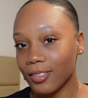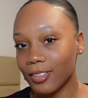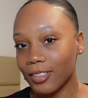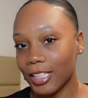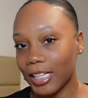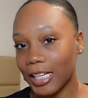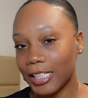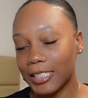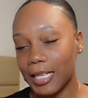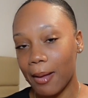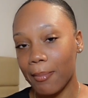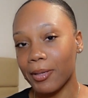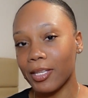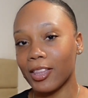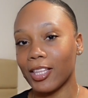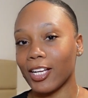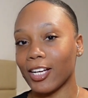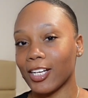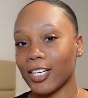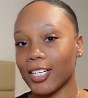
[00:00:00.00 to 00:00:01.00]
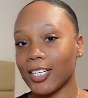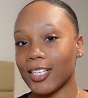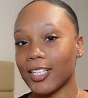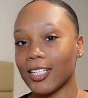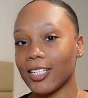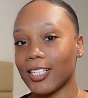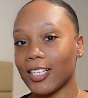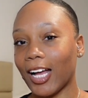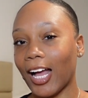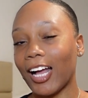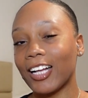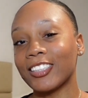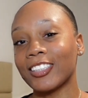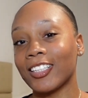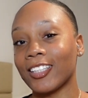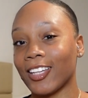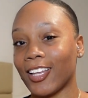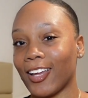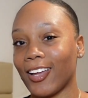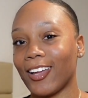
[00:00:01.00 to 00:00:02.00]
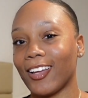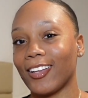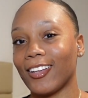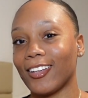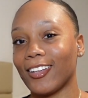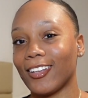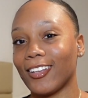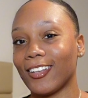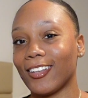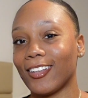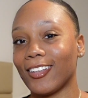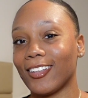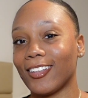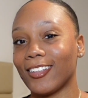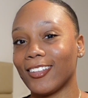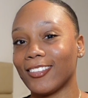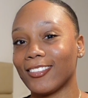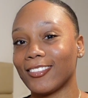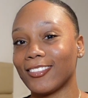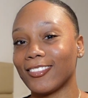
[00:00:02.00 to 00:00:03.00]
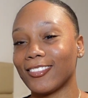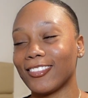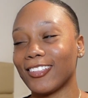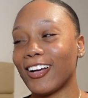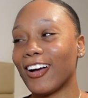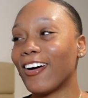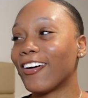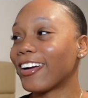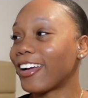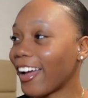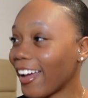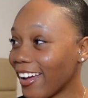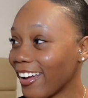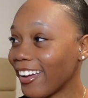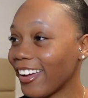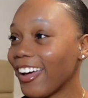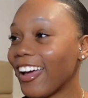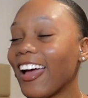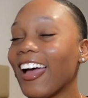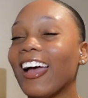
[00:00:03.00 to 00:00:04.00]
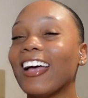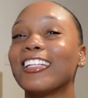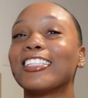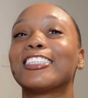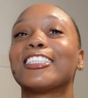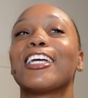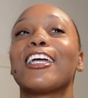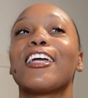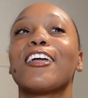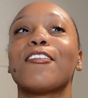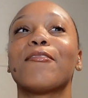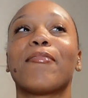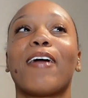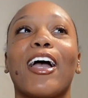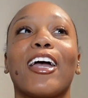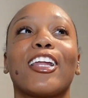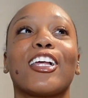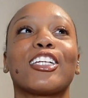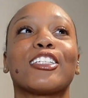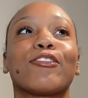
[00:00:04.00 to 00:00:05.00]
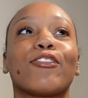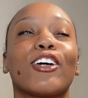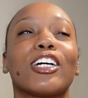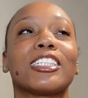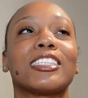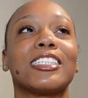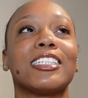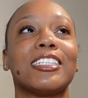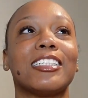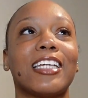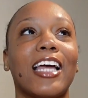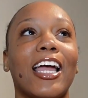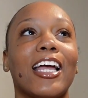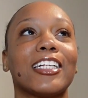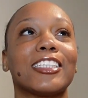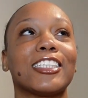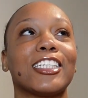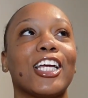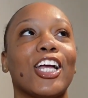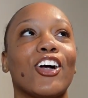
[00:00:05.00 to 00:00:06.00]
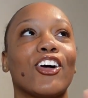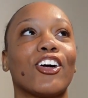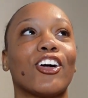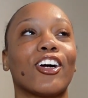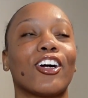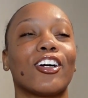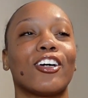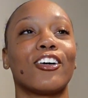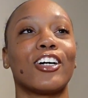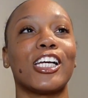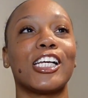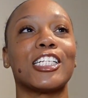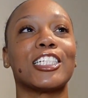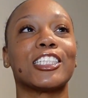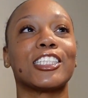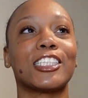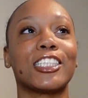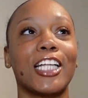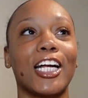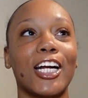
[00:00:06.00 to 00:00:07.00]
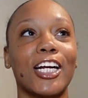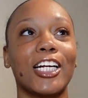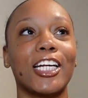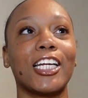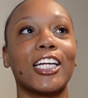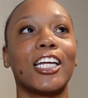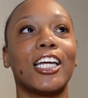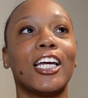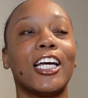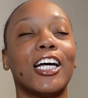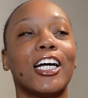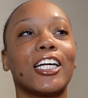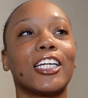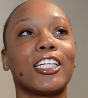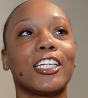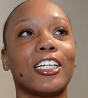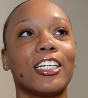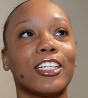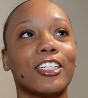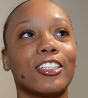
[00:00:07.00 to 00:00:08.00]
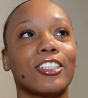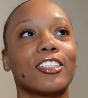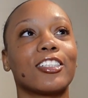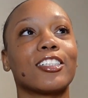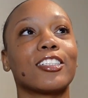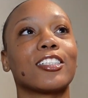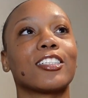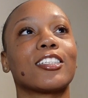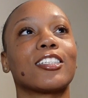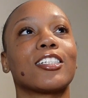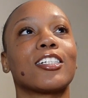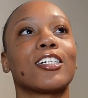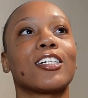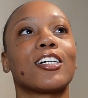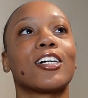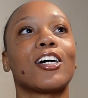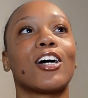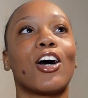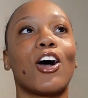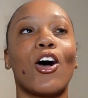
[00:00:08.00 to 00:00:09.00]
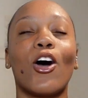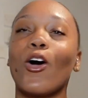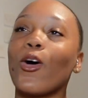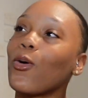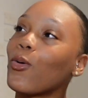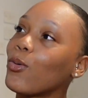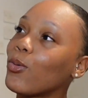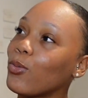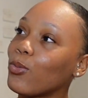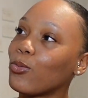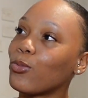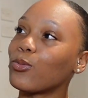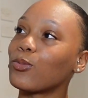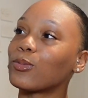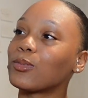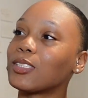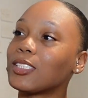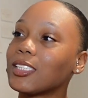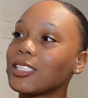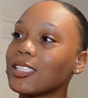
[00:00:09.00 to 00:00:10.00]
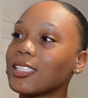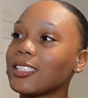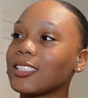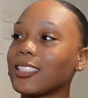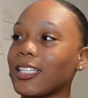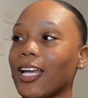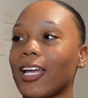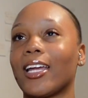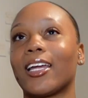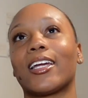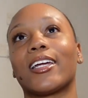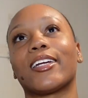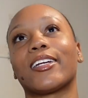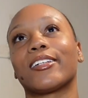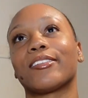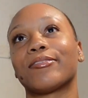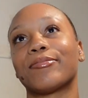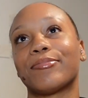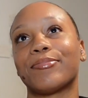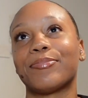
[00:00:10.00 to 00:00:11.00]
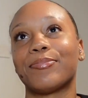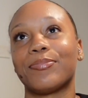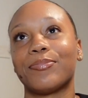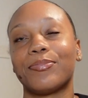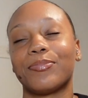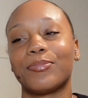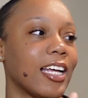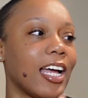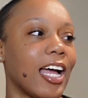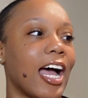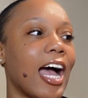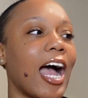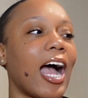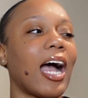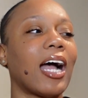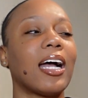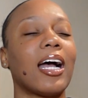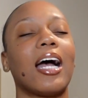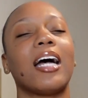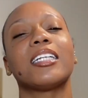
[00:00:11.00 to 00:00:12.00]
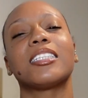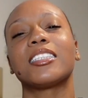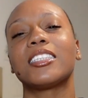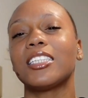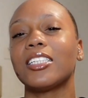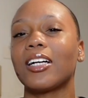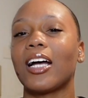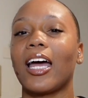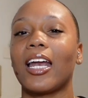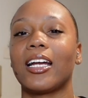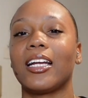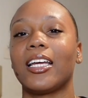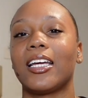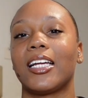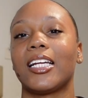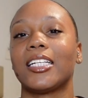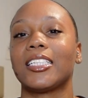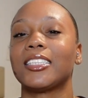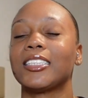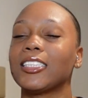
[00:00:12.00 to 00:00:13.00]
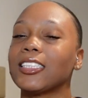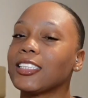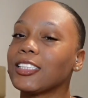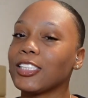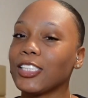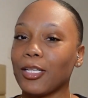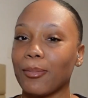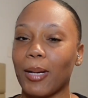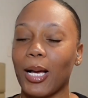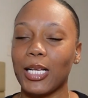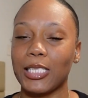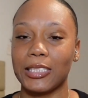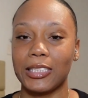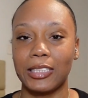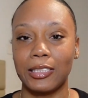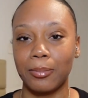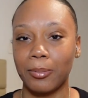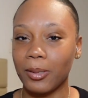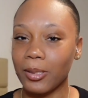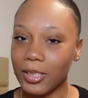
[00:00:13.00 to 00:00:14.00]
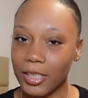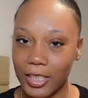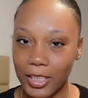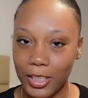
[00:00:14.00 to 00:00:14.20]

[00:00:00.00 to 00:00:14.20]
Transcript: Because I've been there. I've done that. Okay. T-minus 14 days till your girl is 30 years old. Dang. I still gotta let it sizzle on my spirit a